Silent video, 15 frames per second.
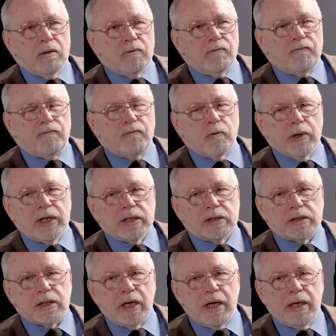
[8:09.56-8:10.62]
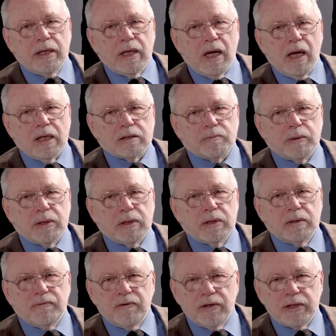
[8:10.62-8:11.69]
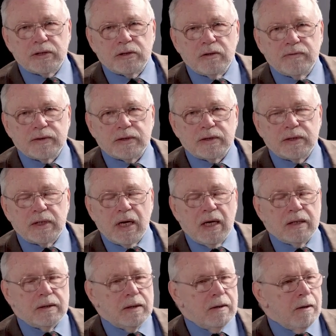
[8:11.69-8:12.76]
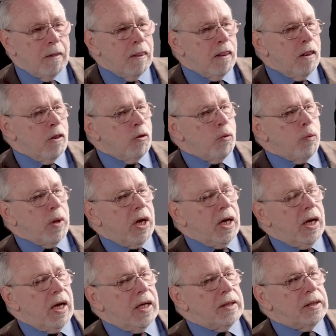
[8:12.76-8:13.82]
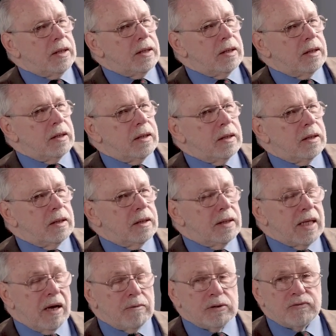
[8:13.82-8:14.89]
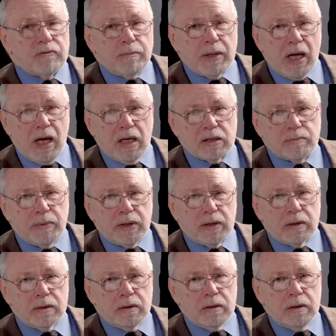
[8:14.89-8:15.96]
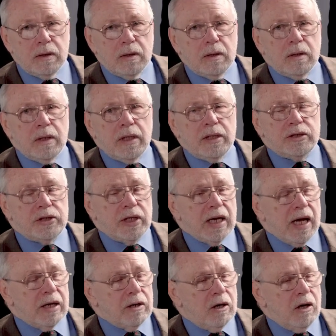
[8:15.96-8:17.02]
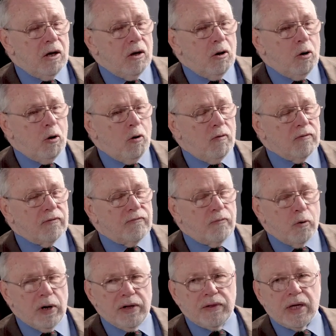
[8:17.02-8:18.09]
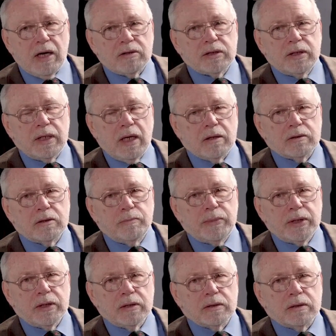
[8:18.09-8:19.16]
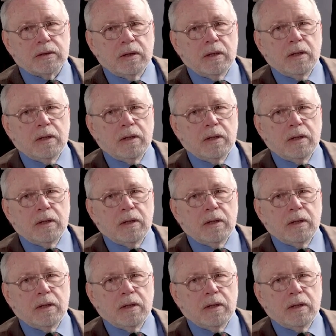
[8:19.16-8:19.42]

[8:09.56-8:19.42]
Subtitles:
for his stay in the hospital and the various services he got. And that was from the hospital. She got over $40,000 of bills